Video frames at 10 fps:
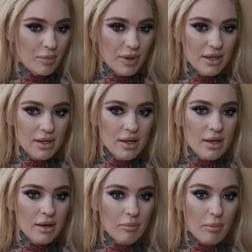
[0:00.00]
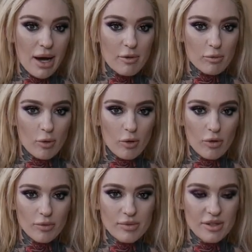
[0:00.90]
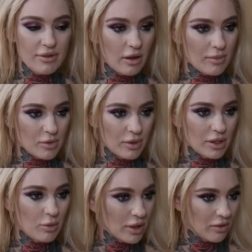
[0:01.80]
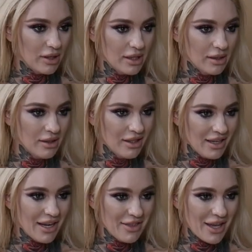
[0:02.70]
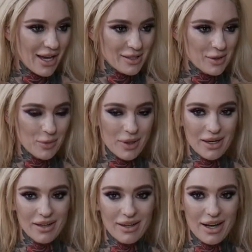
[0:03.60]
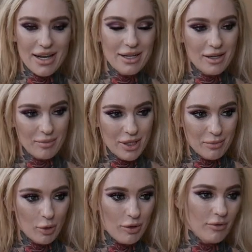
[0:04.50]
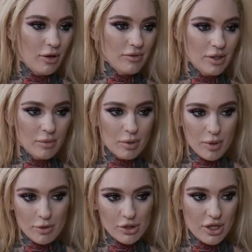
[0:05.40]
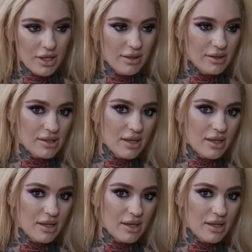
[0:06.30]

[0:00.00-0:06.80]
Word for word: But my role developed really quickly in that to where I ended up being more involved in the promotions.